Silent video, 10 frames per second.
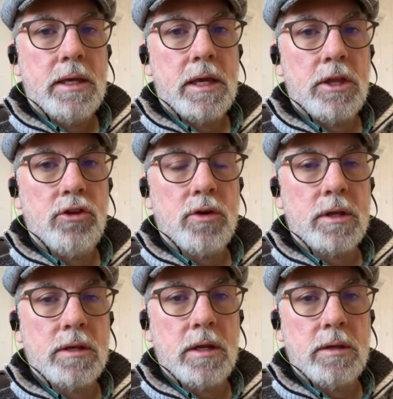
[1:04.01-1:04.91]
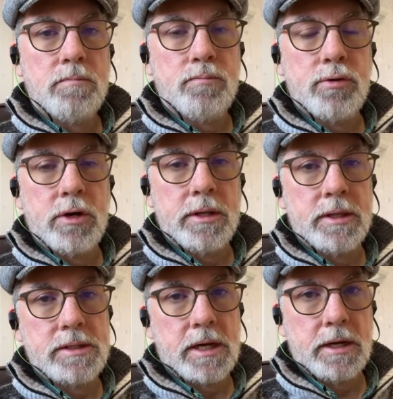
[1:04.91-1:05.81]
And you can put in
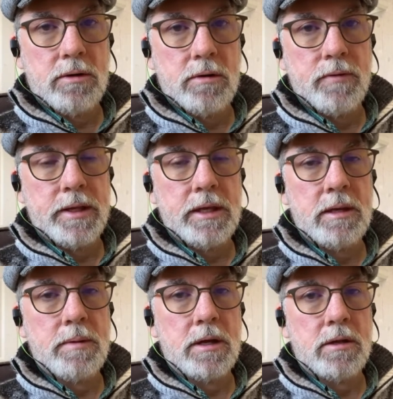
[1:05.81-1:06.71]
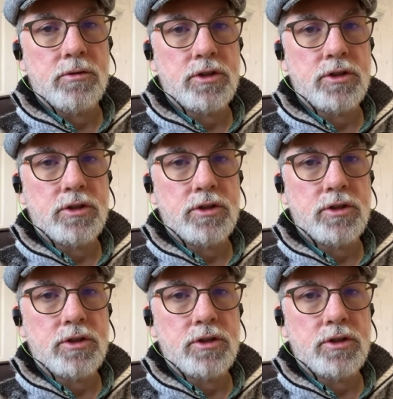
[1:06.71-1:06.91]
the title of the email